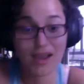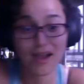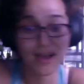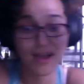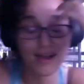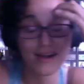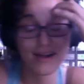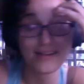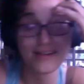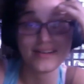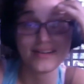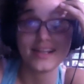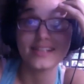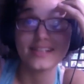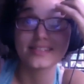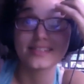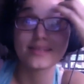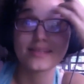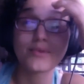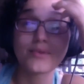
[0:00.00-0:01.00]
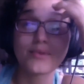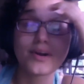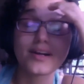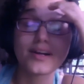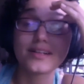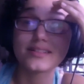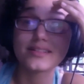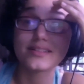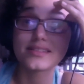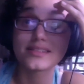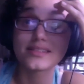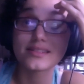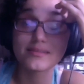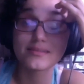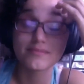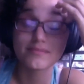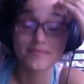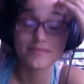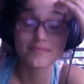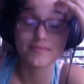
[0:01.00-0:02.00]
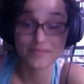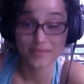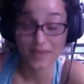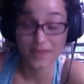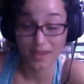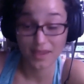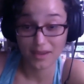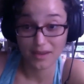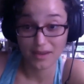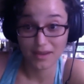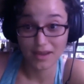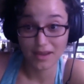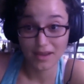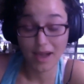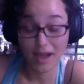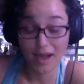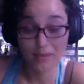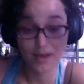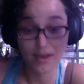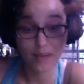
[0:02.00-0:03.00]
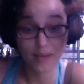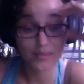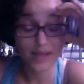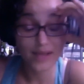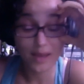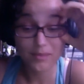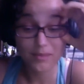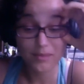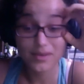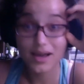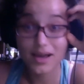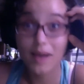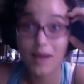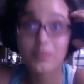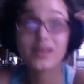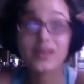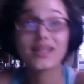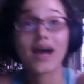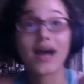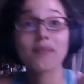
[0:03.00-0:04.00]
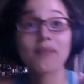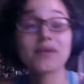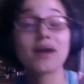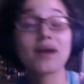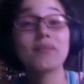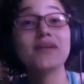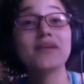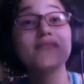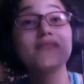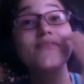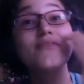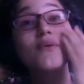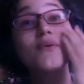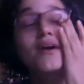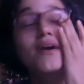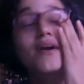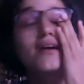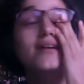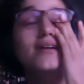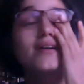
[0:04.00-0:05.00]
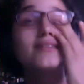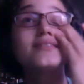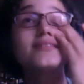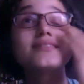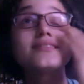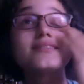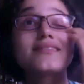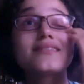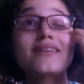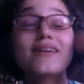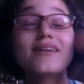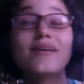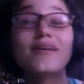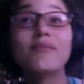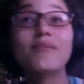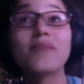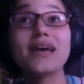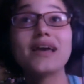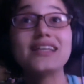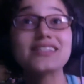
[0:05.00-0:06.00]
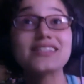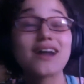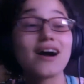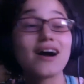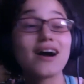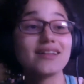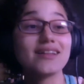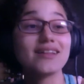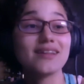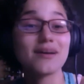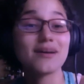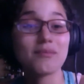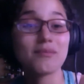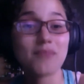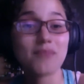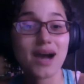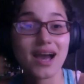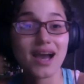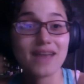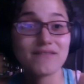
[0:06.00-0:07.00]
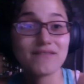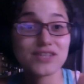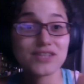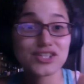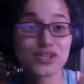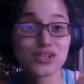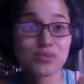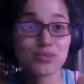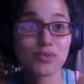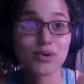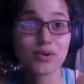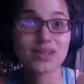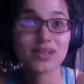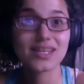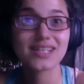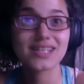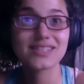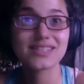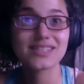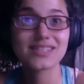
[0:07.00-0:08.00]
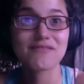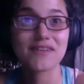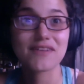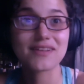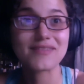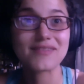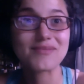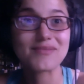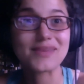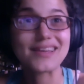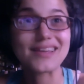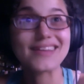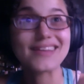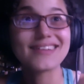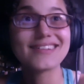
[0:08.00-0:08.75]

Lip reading: All right, some words. I'm coming for words based on my vision board that's in front of me.